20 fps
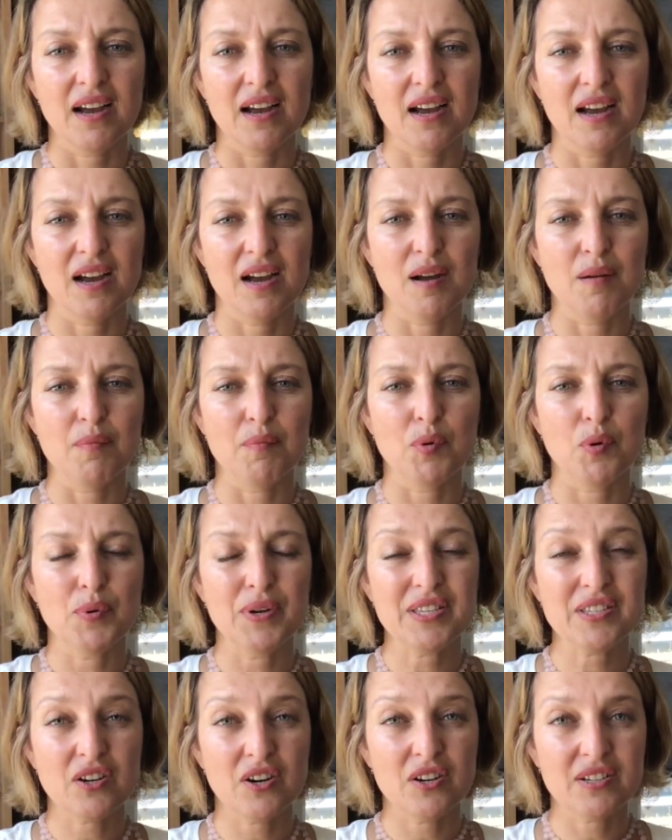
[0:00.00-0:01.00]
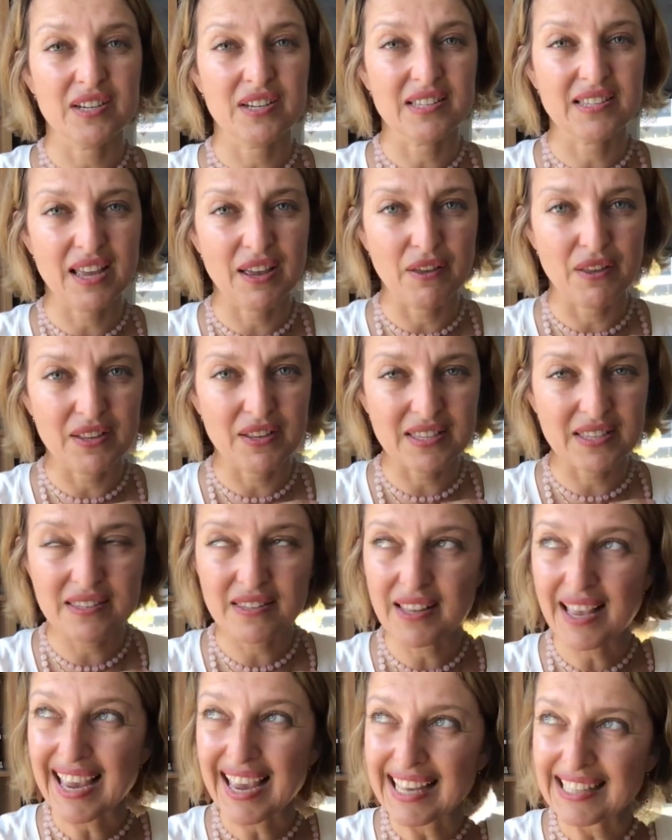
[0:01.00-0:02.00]
we start to
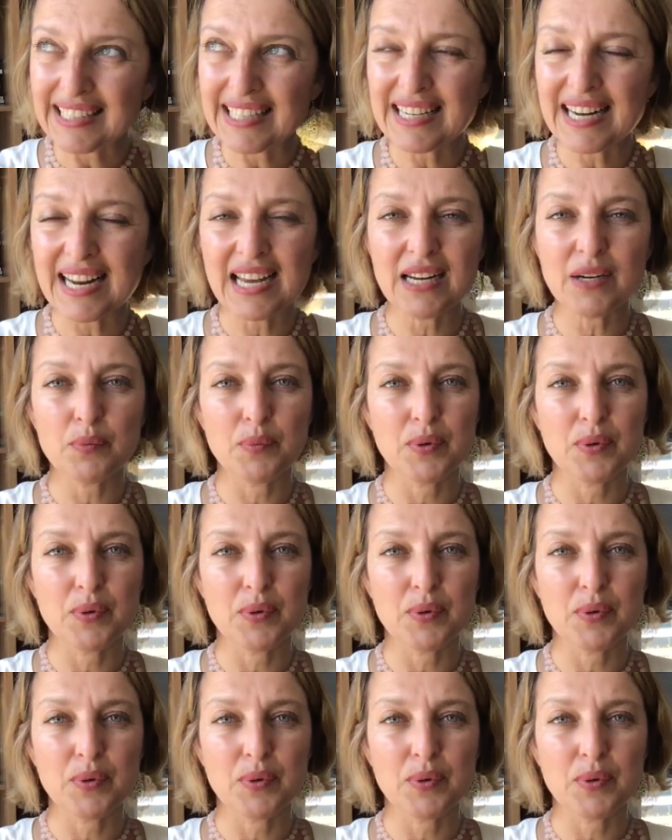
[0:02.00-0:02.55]
alienate,